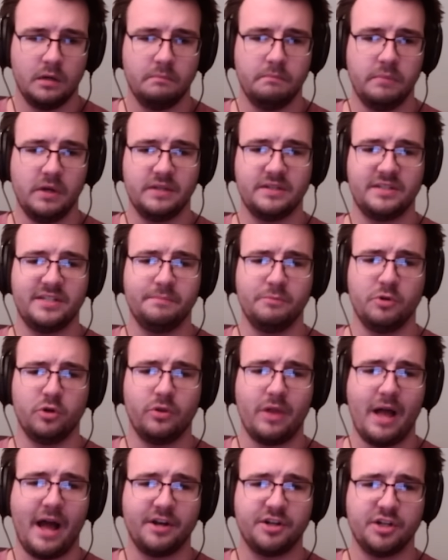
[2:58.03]
But similar
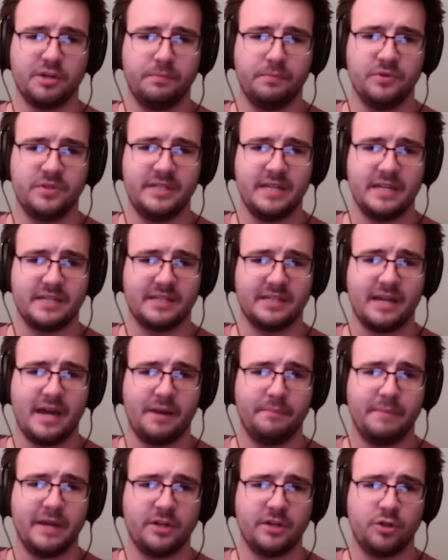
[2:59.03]
logic persists.
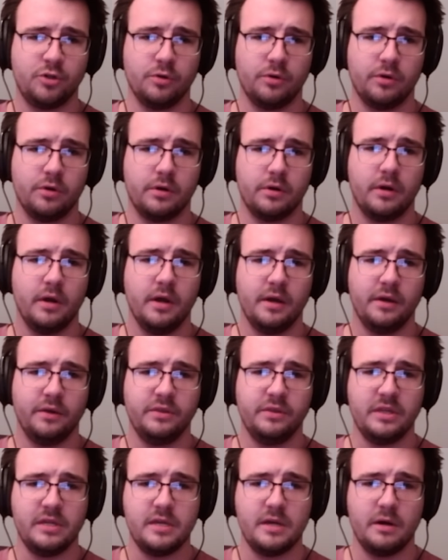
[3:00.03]
Gotta make sure
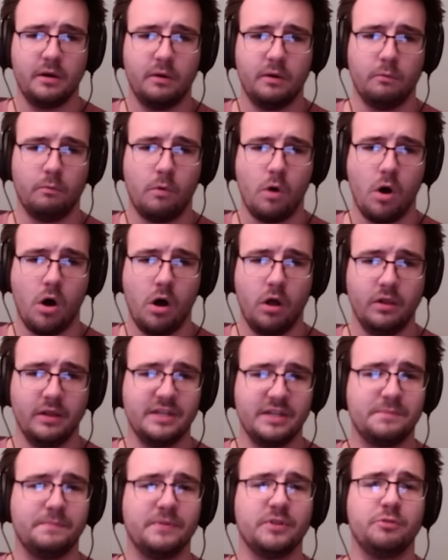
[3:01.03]
the wall
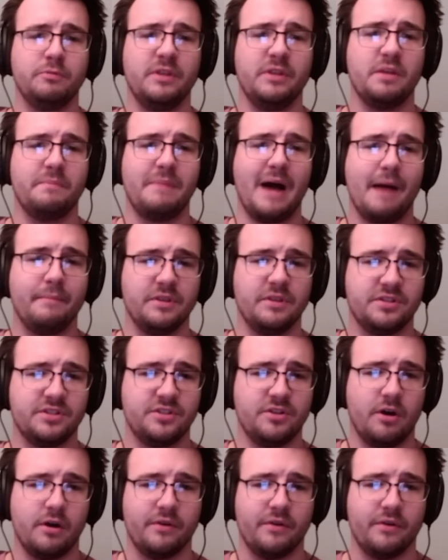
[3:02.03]
is between the bomb and the star.